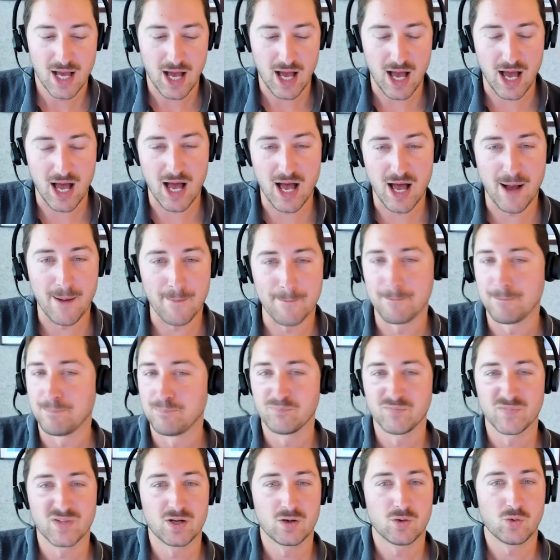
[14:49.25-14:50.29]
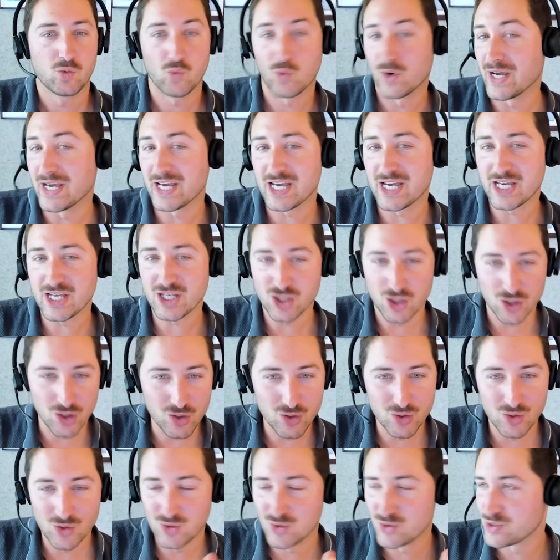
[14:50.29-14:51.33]
Um, we
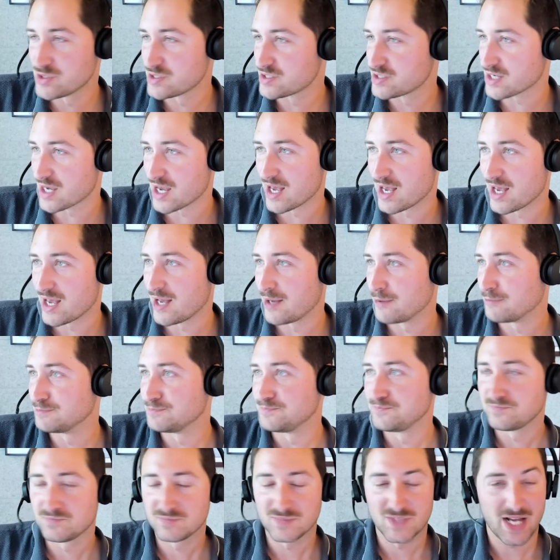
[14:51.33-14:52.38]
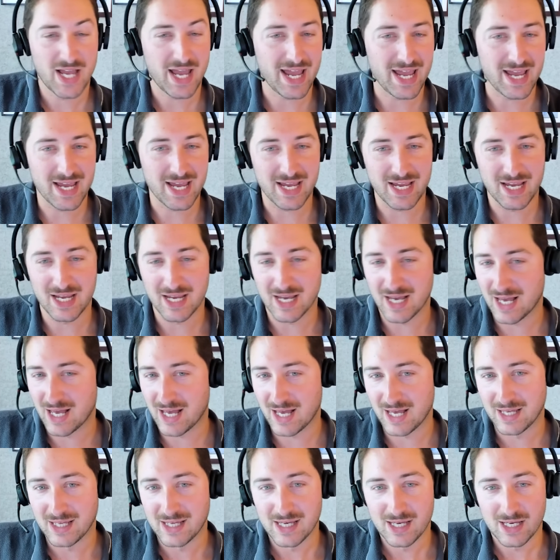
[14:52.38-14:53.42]
use
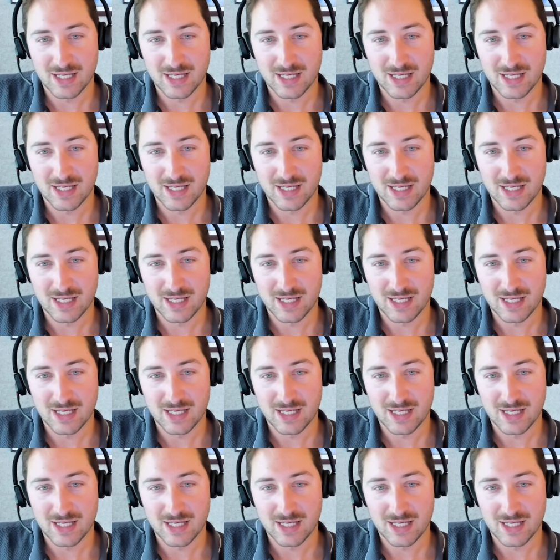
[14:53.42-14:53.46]
a